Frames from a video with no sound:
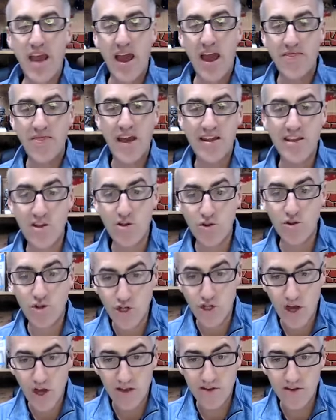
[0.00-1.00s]
and then you
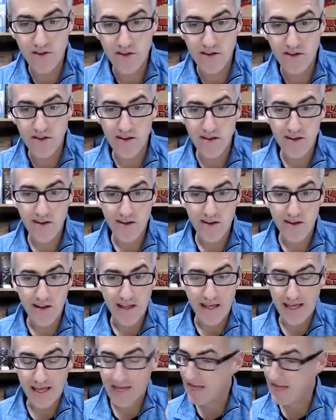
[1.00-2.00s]
just
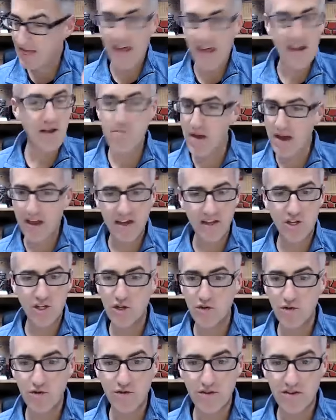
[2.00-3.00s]
let them pick and
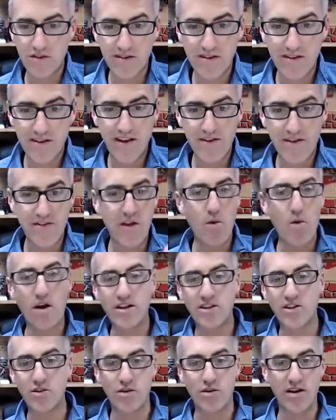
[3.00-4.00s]
choose if they
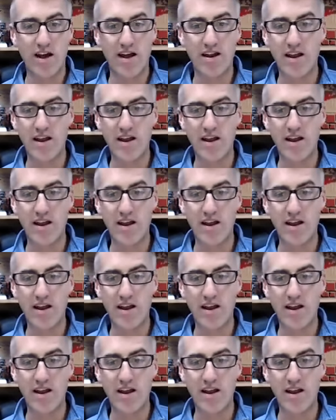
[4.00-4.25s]
want to or not.